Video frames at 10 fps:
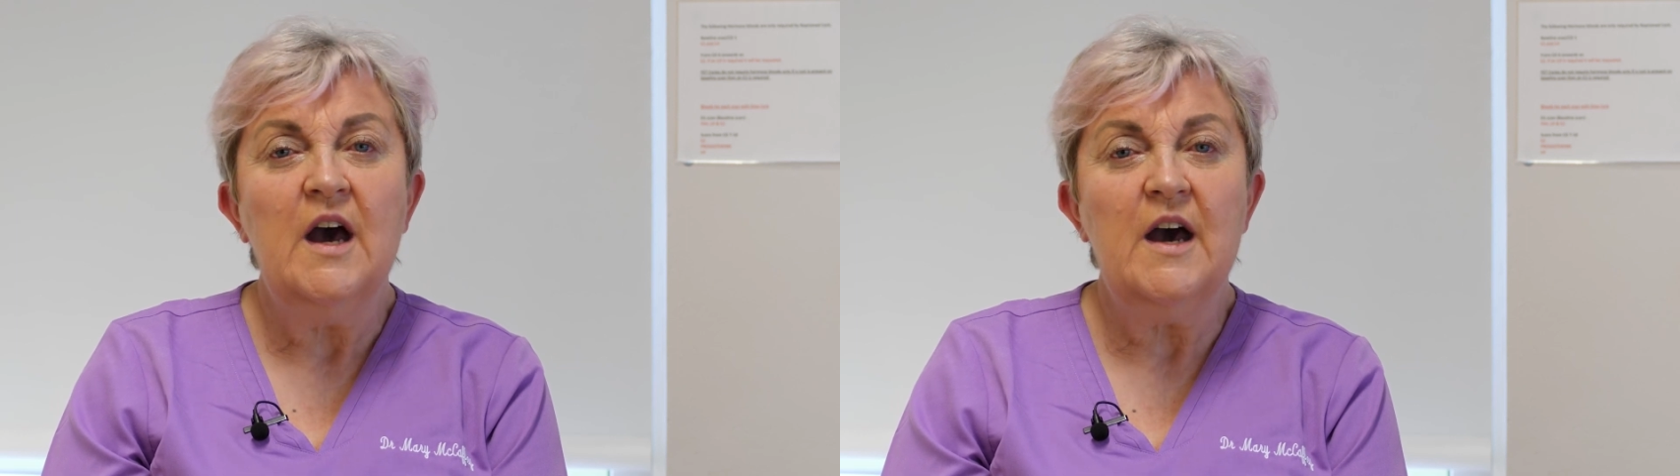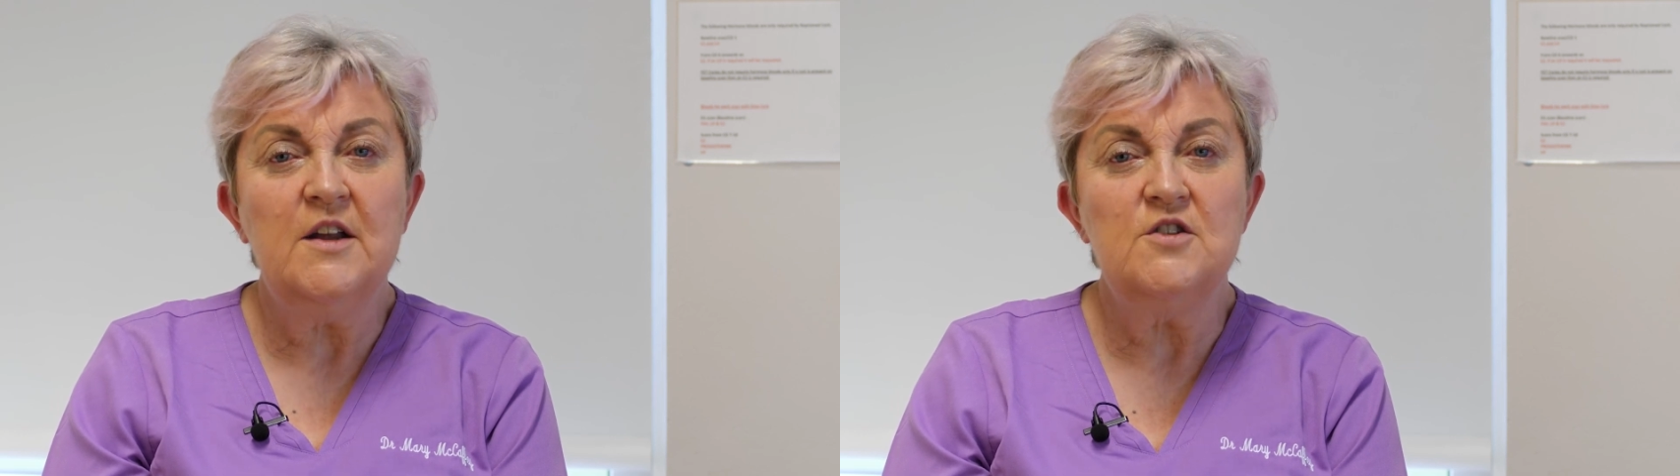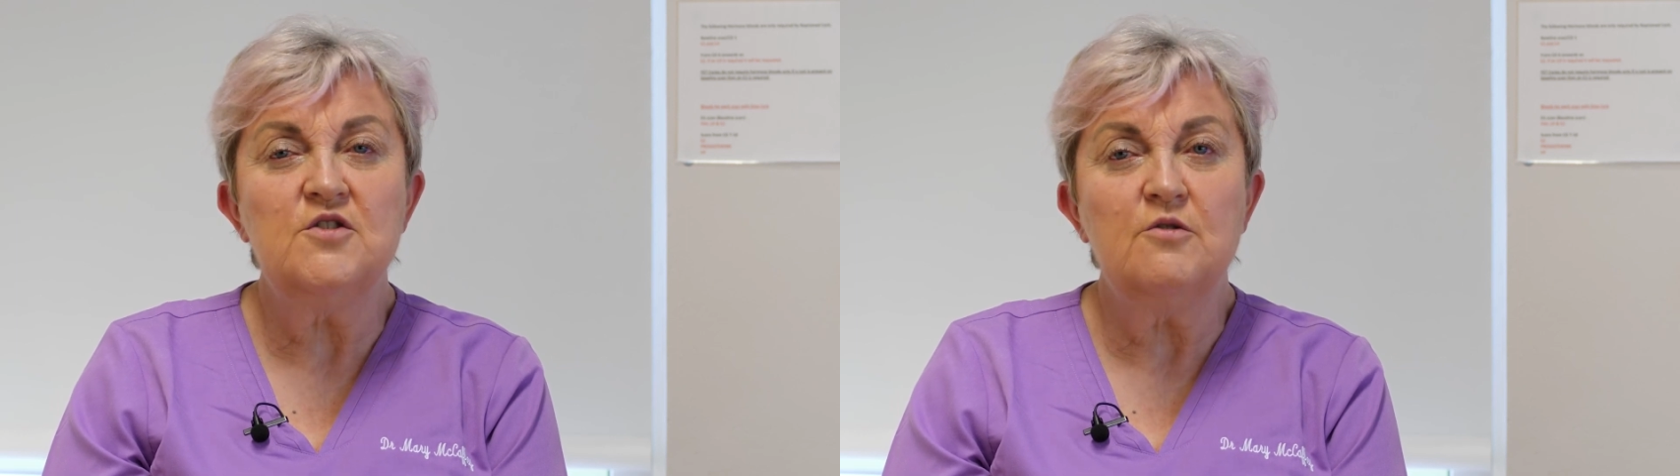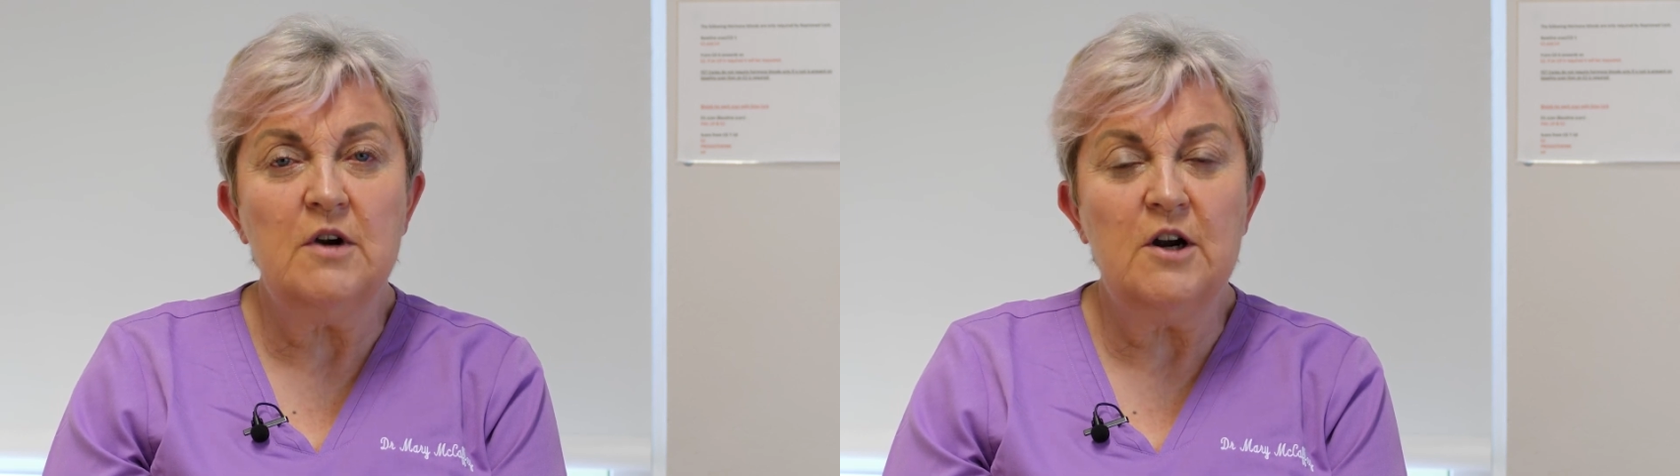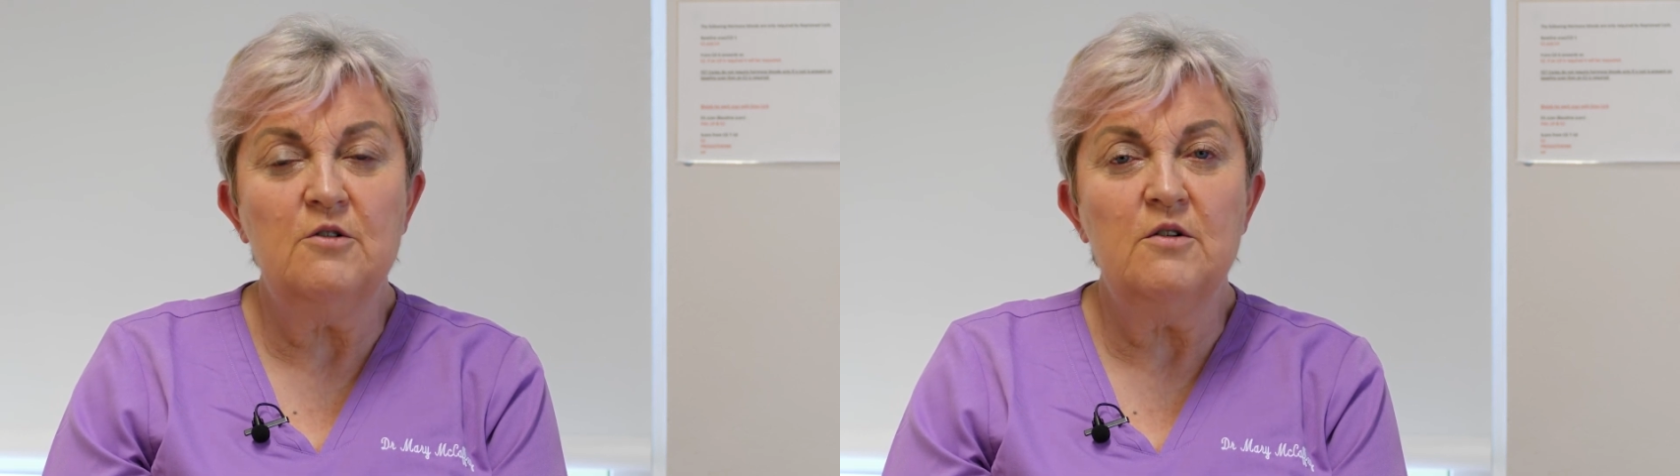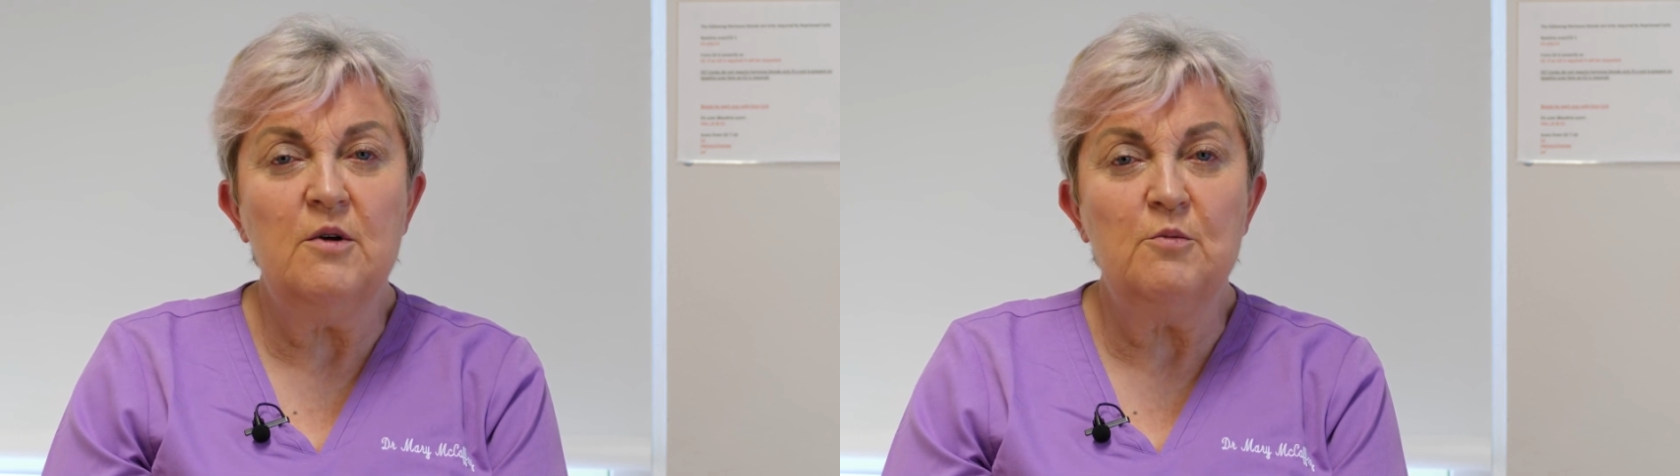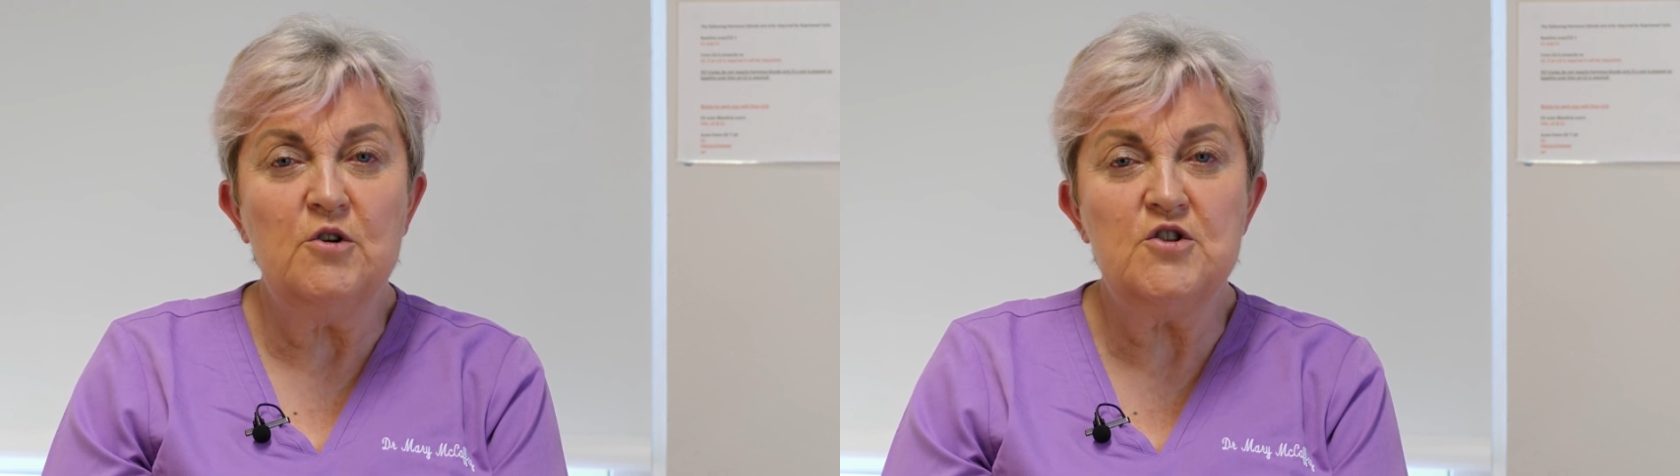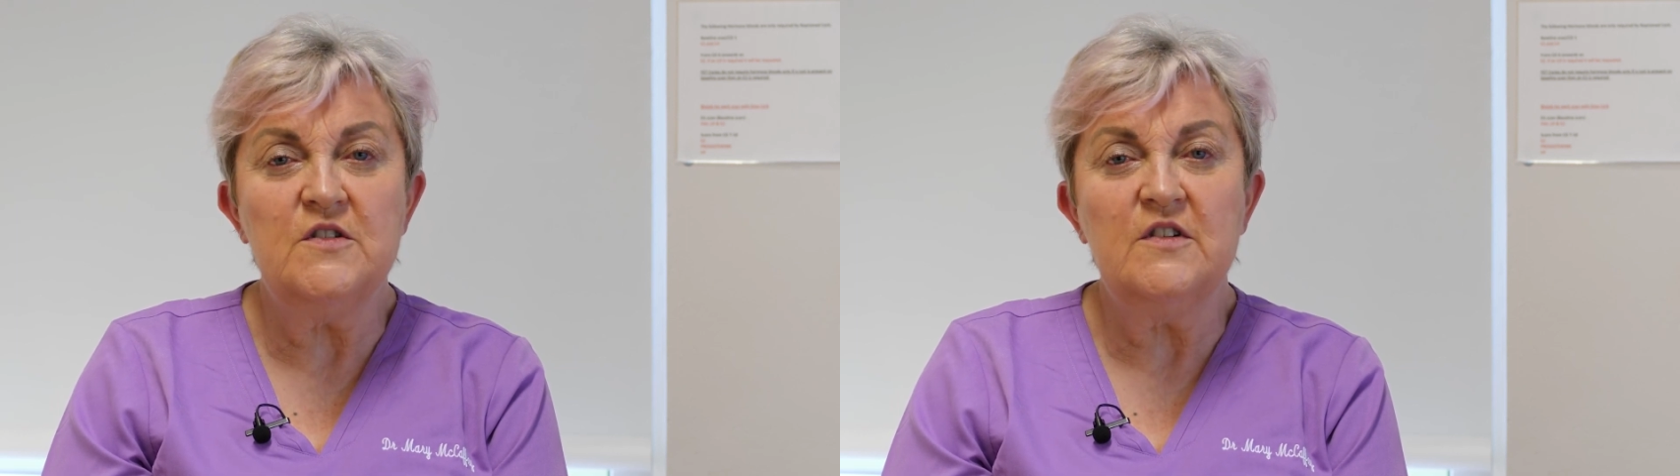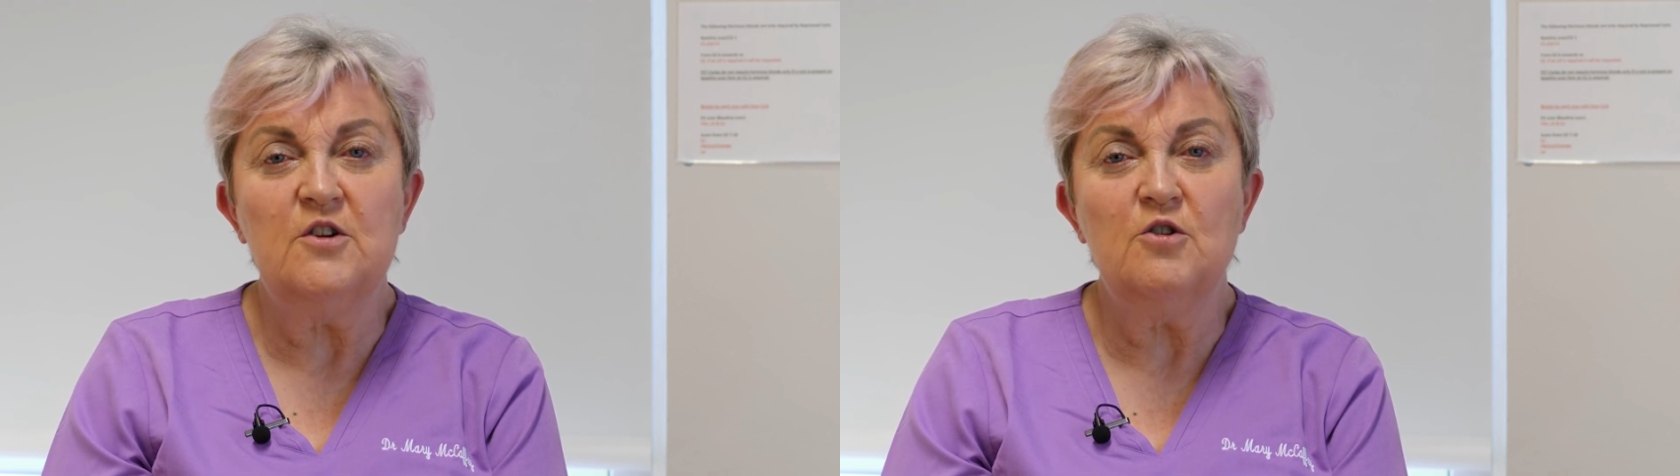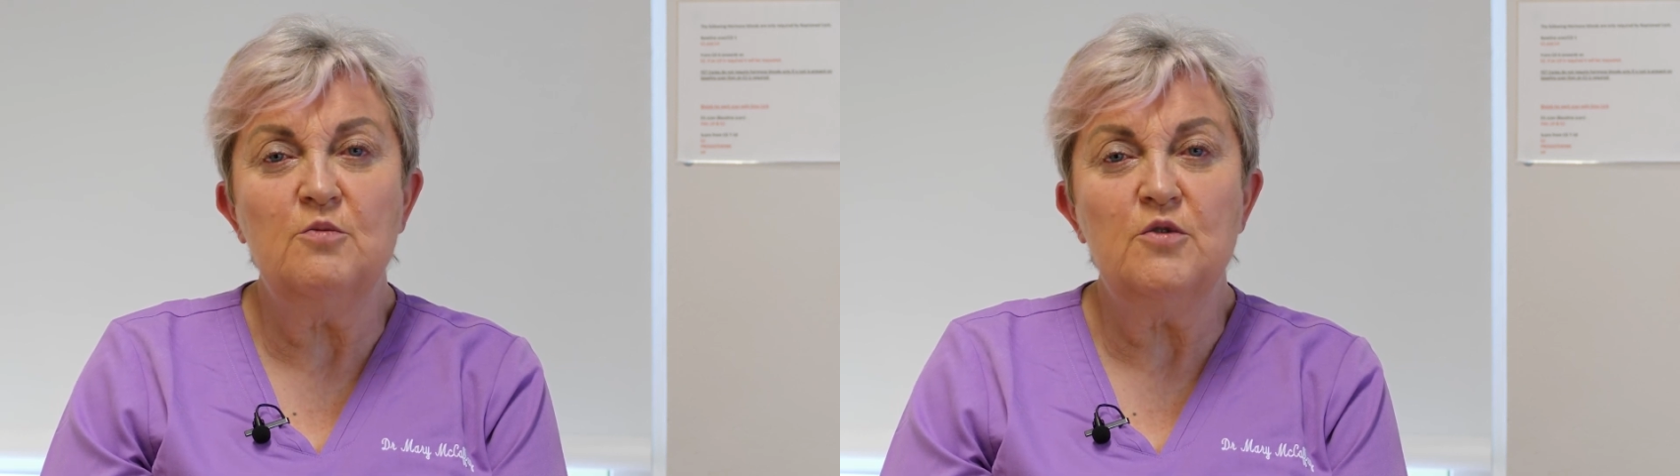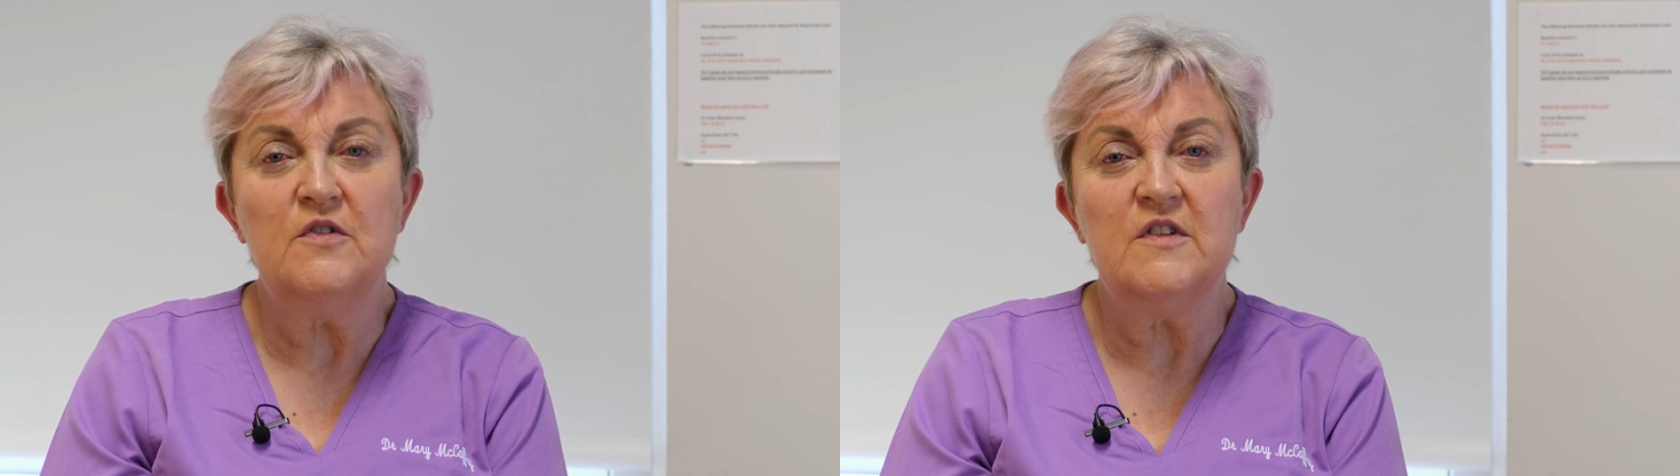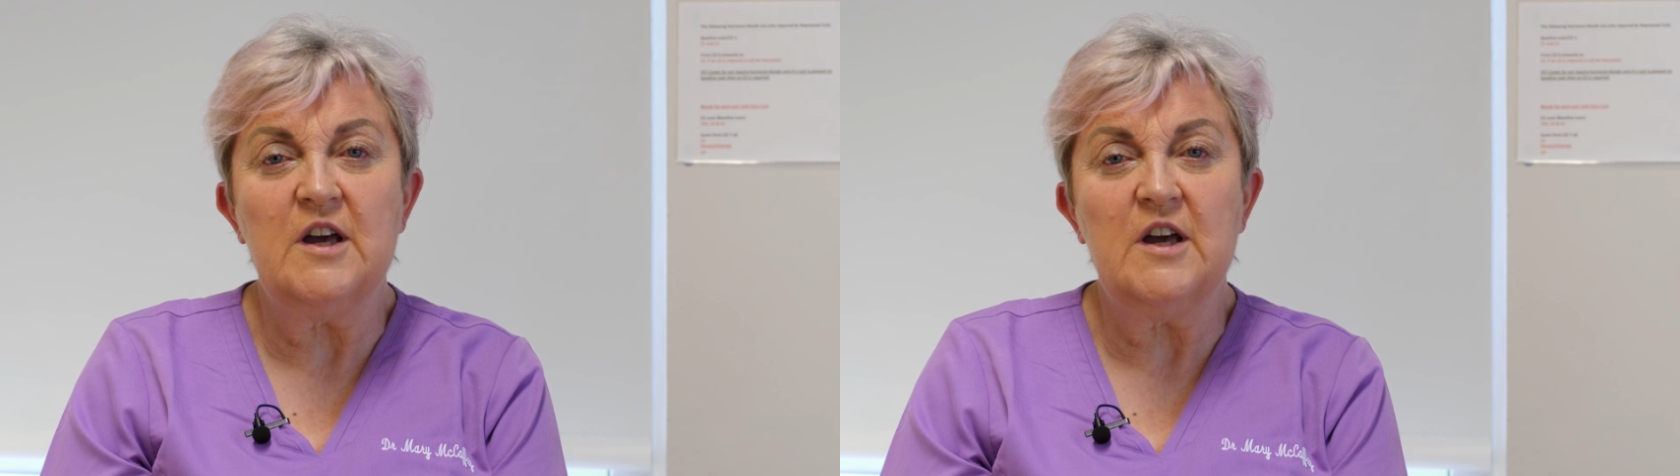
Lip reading: and there are emergency numbers